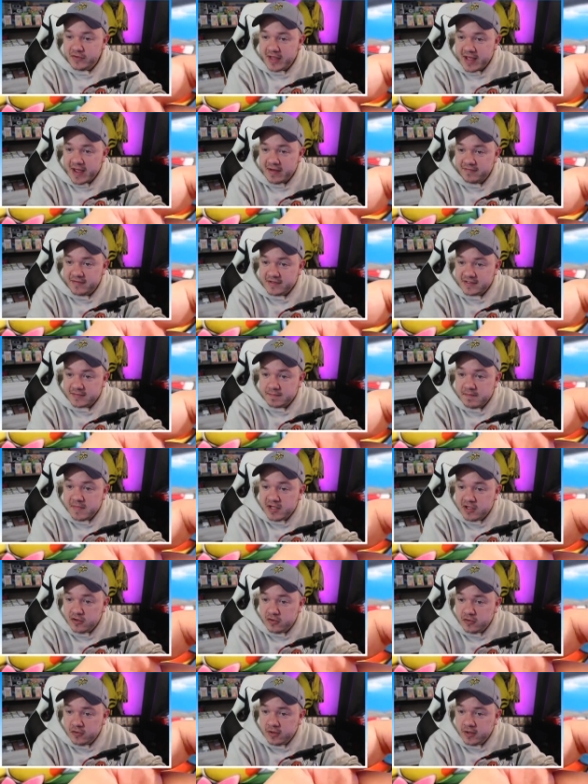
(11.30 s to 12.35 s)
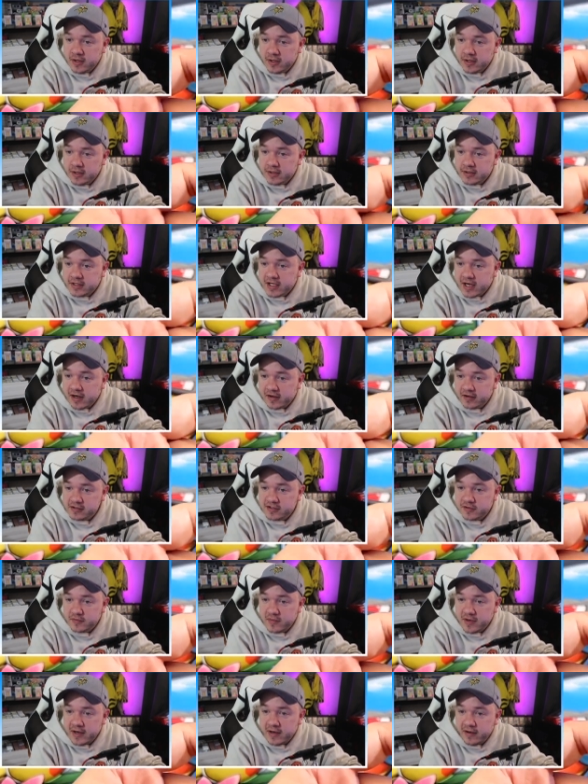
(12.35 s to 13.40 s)
We have this Mew, character
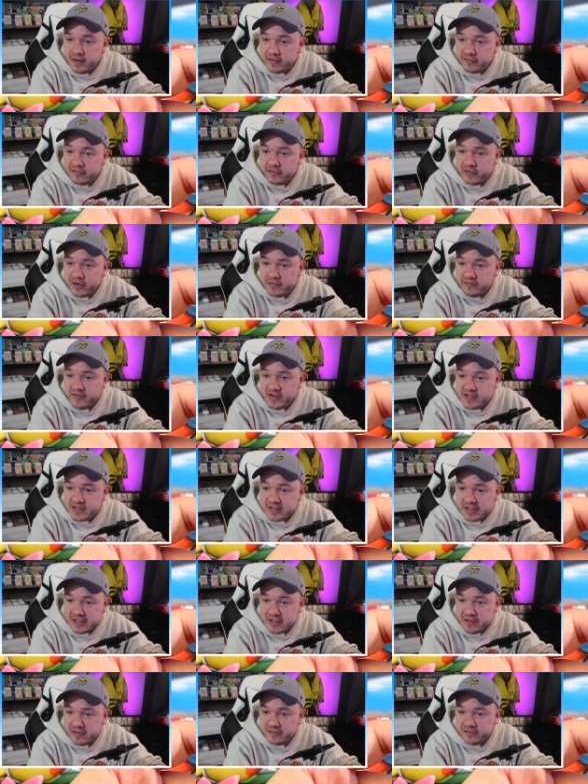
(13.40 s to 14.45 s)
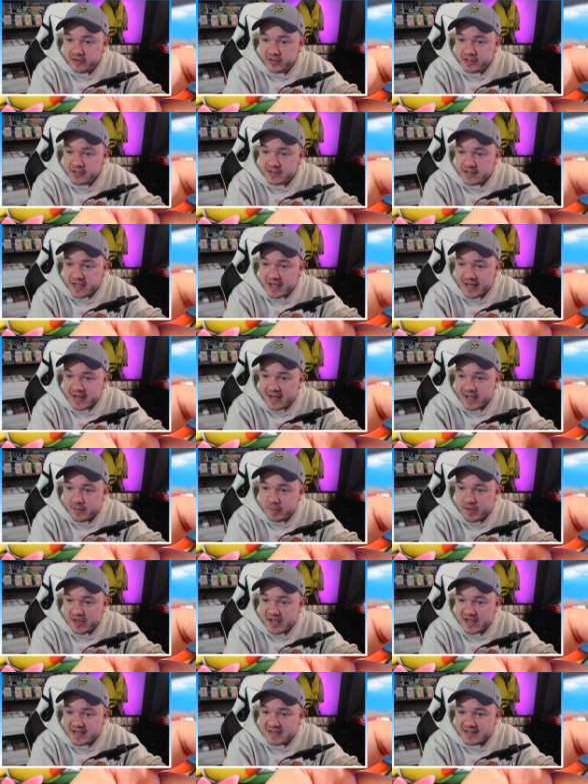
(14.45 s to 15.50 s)
rare from VStar Universe in a
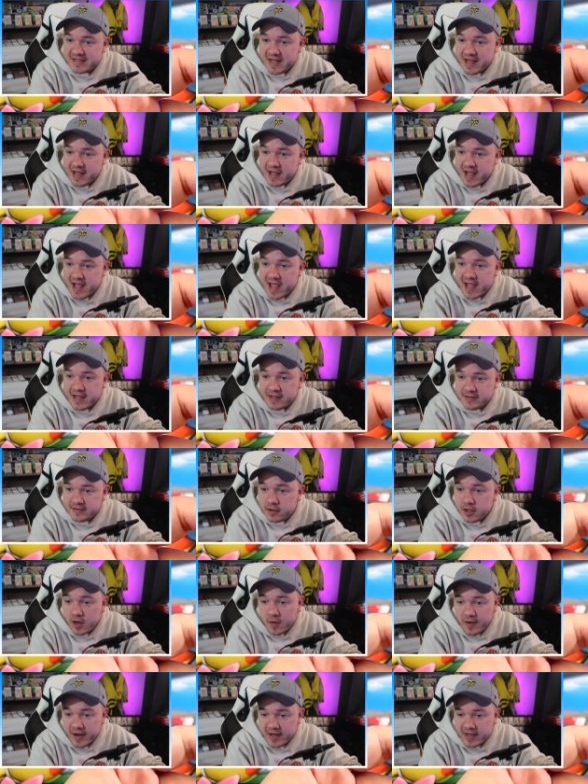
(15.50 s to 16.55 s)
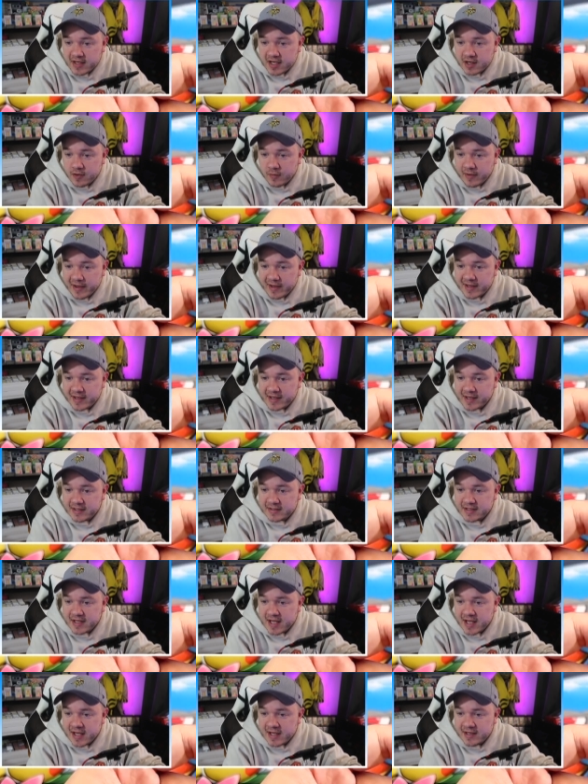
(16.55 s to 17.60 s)
PSA 8. No idea why it got
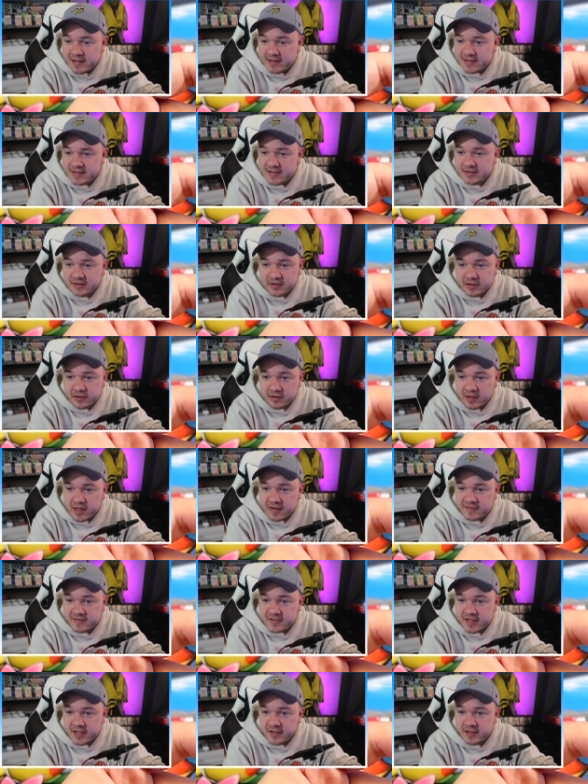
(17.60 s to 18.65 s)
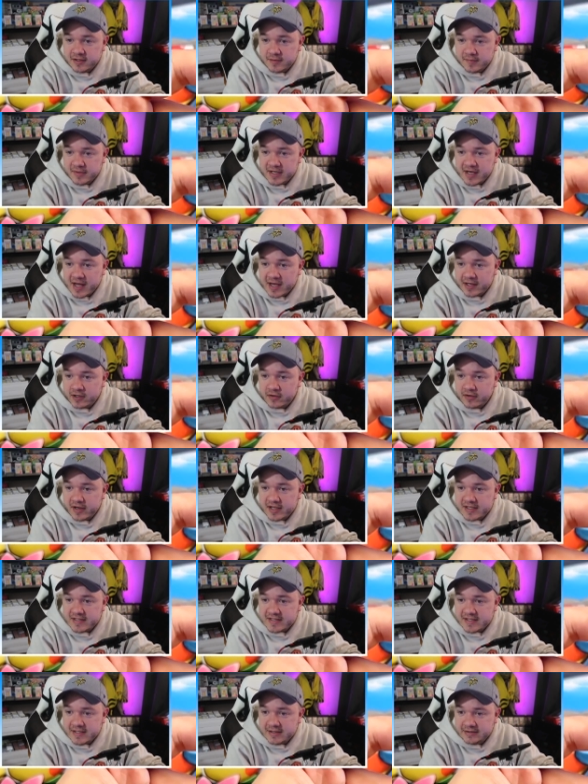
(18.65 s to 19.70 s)
the 8. It's a little off center, but not
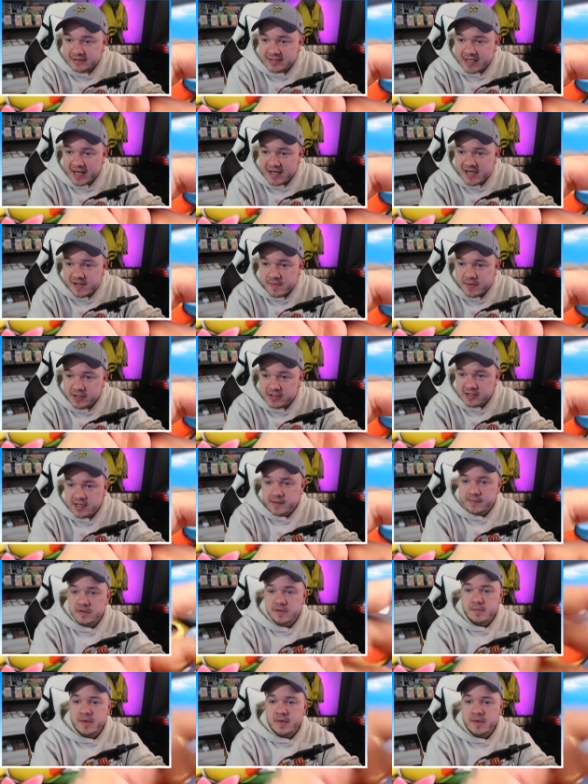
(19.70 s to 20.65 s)
crazy. A tiny bit top to